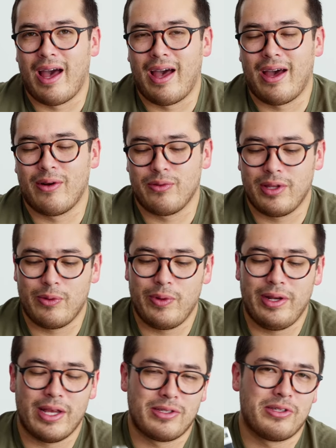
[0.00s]
I don't think we
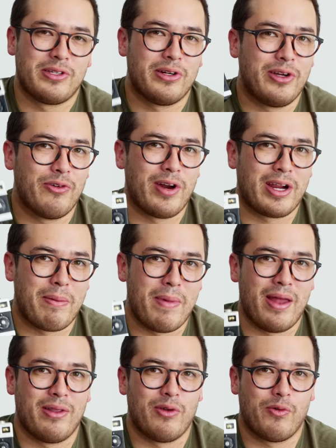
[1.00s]
necessarily
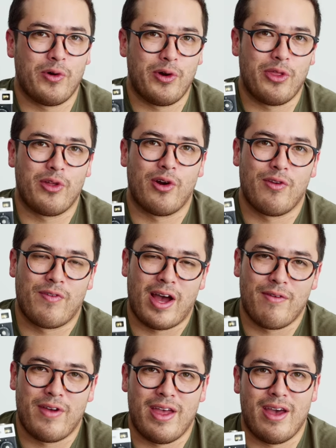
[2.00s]
recommend the Rollei
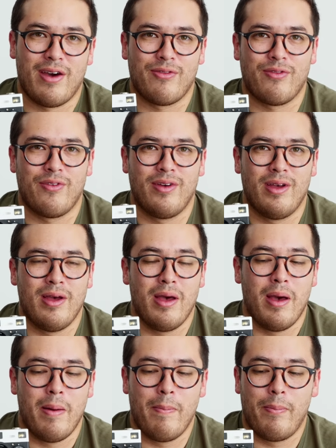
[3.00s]
35 AF.
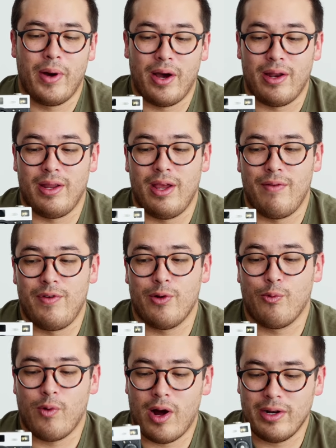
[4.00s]
But if you're
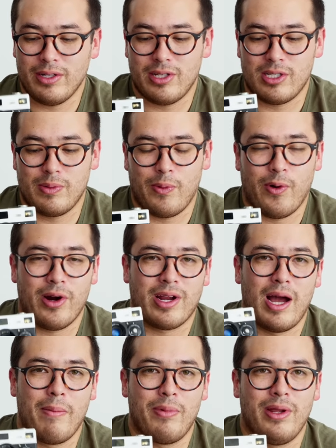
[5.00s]
wanting to support a
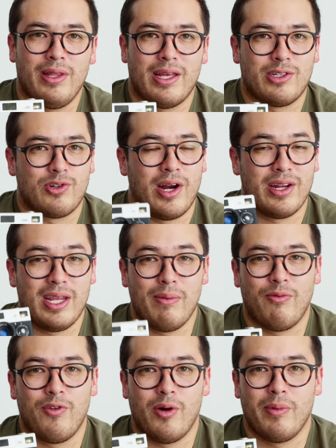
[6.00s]
company that's trying to keep
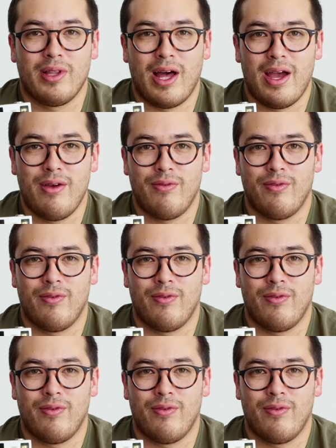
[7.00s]
film alive,